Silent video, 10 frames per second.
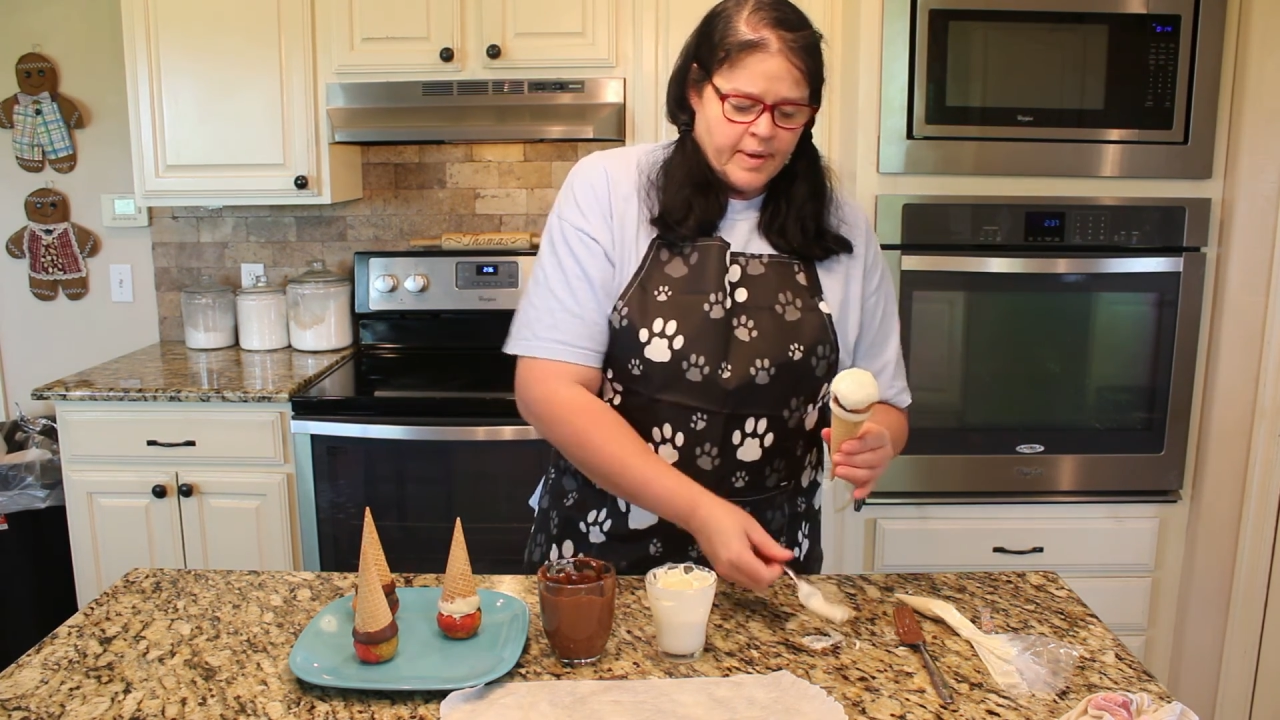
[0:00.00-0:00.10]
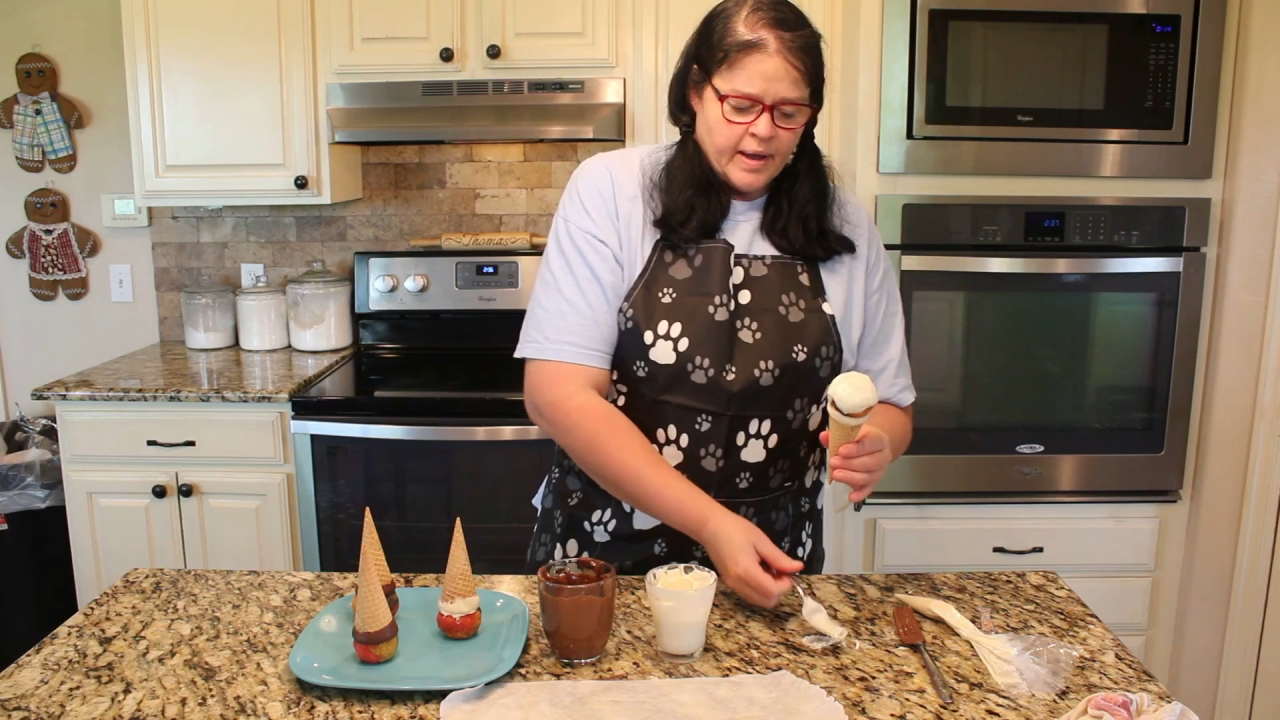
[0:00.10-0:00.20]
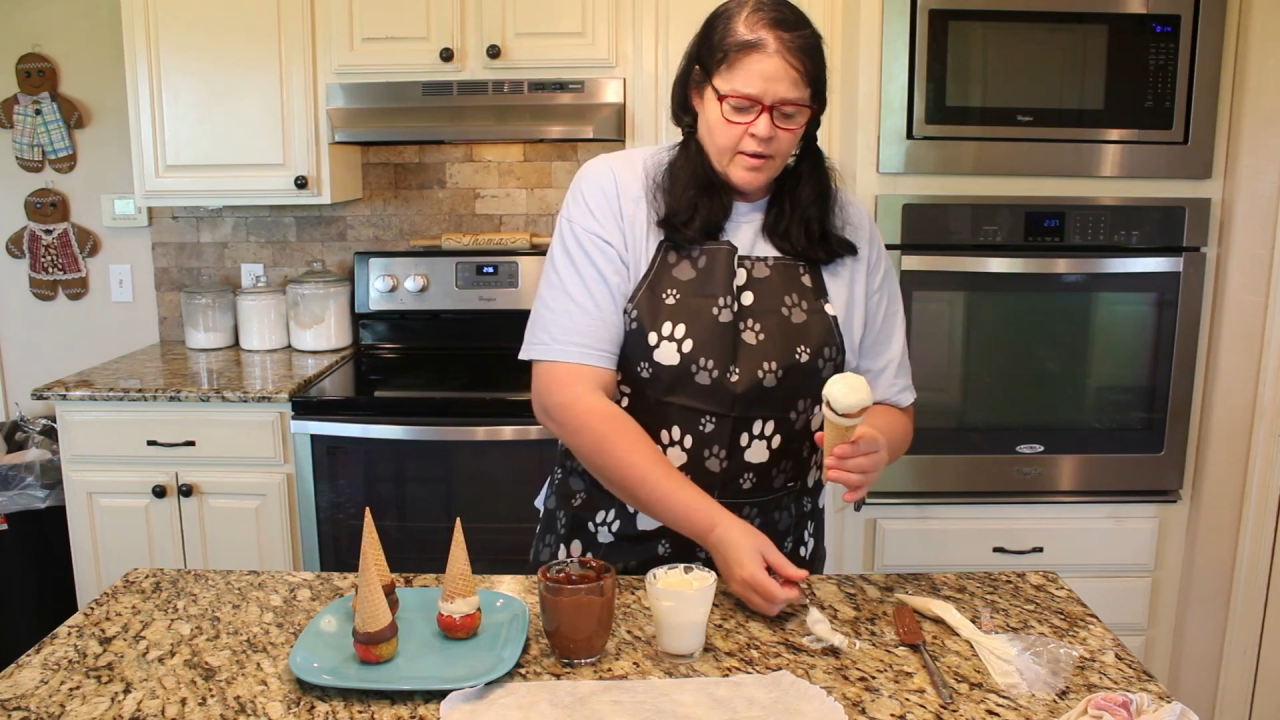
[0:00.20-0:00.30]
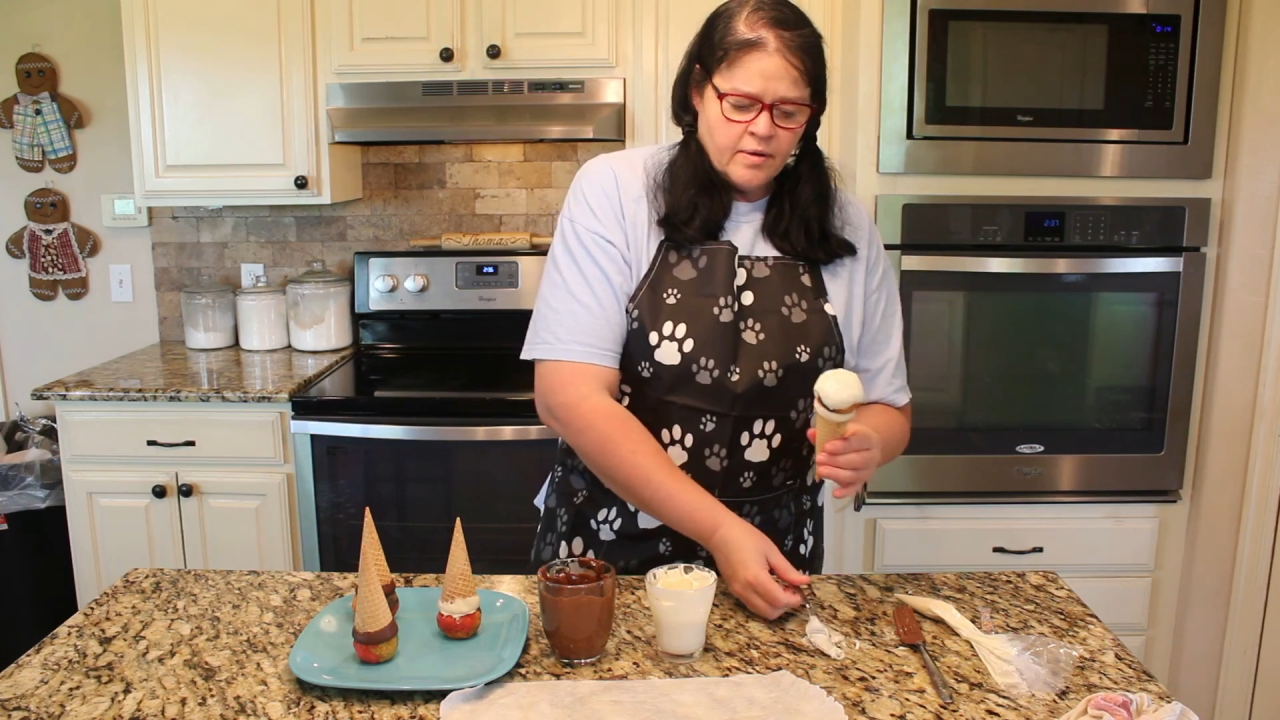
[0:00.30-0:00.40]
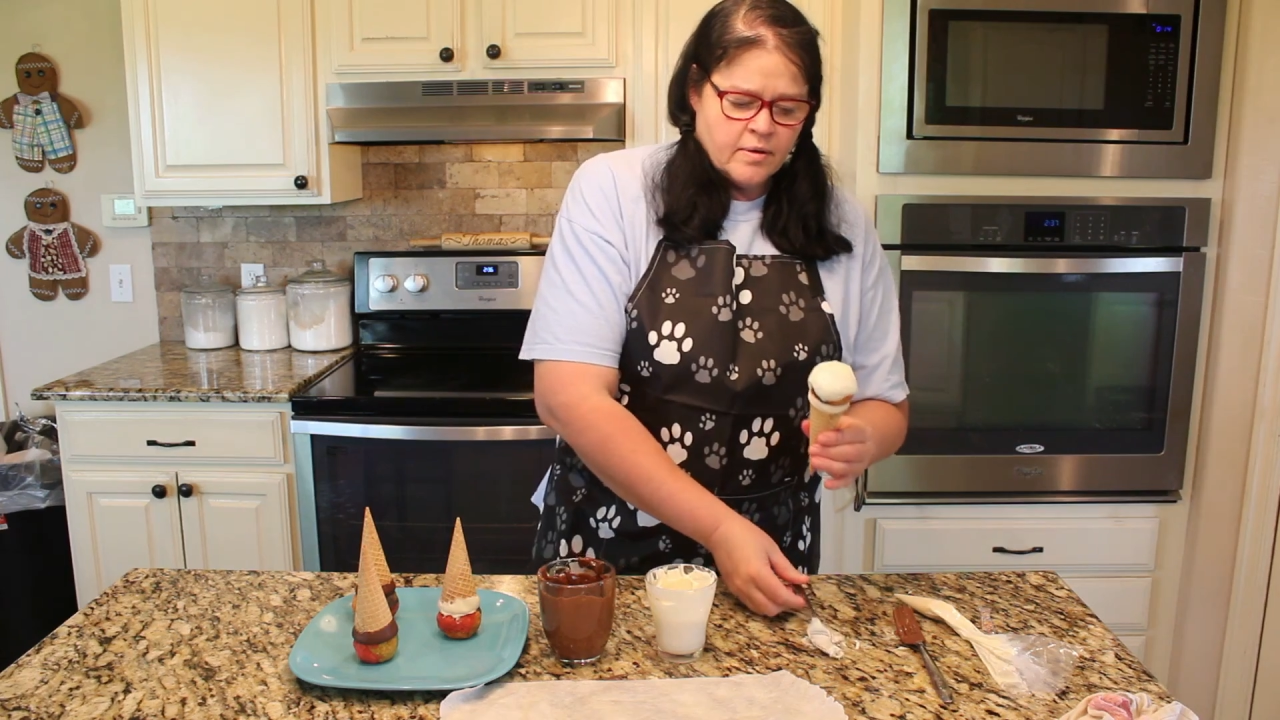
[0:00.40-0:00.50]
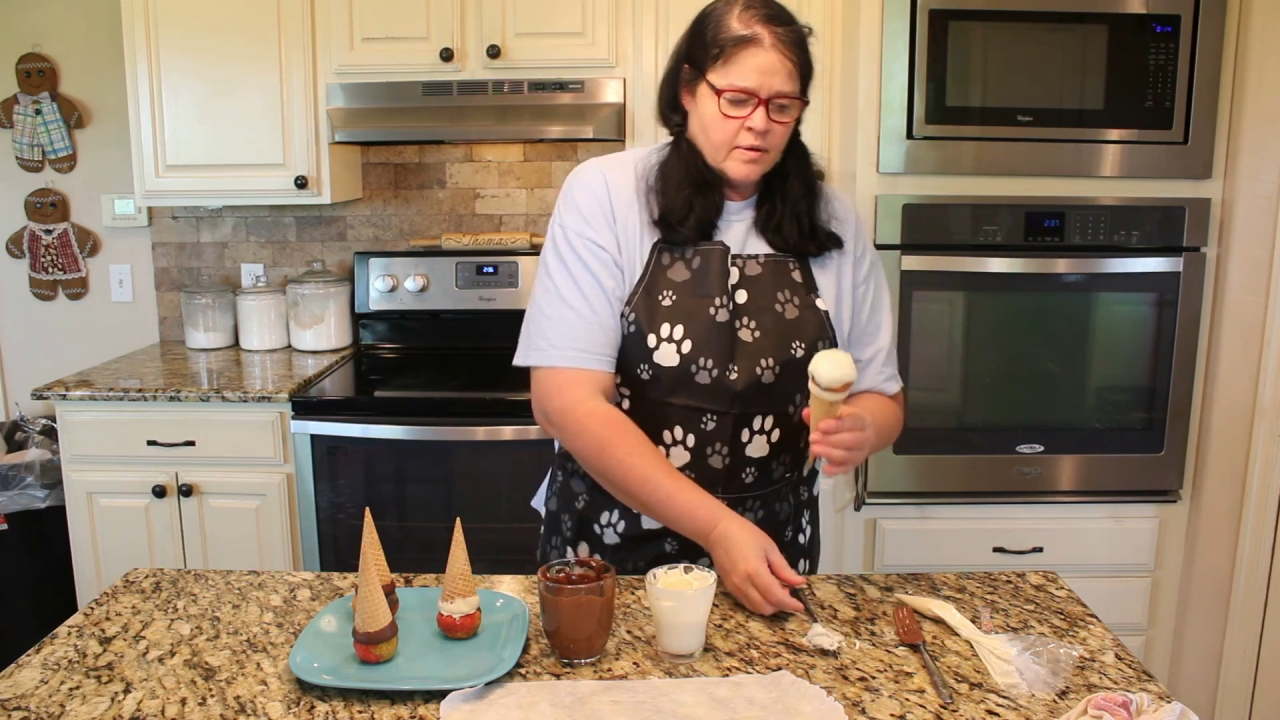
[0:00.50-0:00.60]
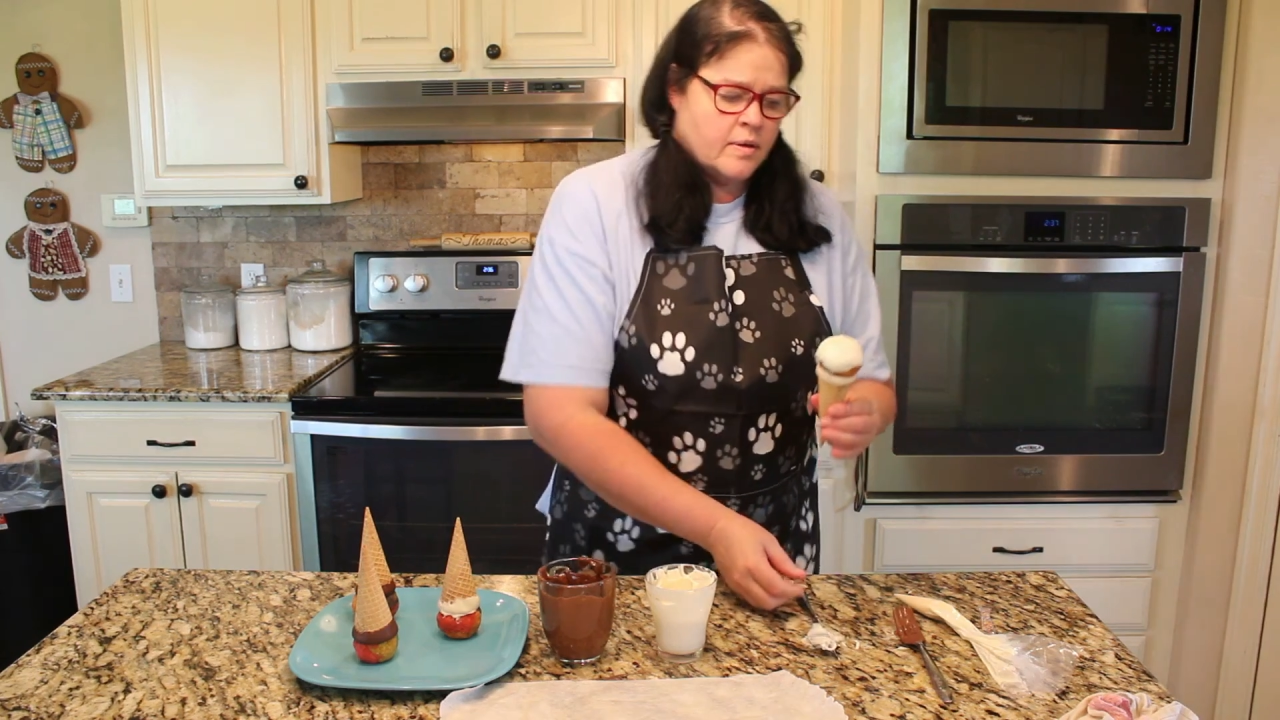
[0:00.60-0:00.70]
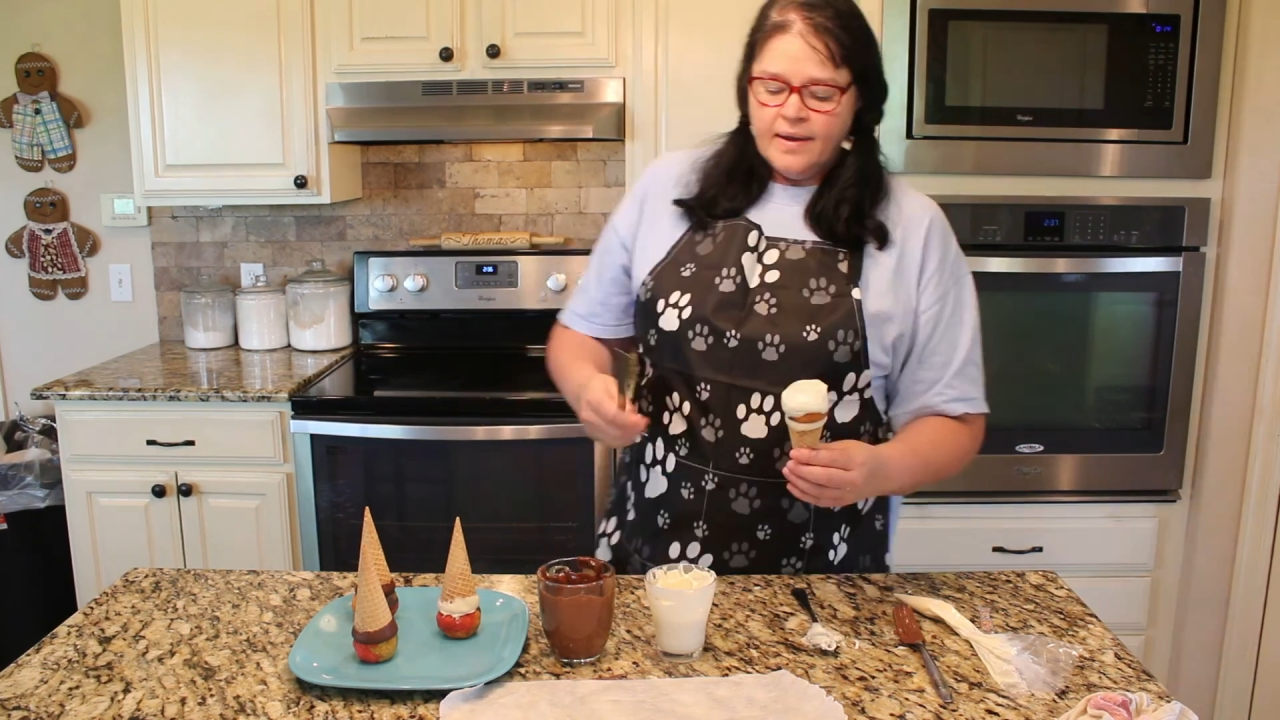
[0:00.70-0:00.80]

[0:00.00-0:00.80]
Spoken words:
out.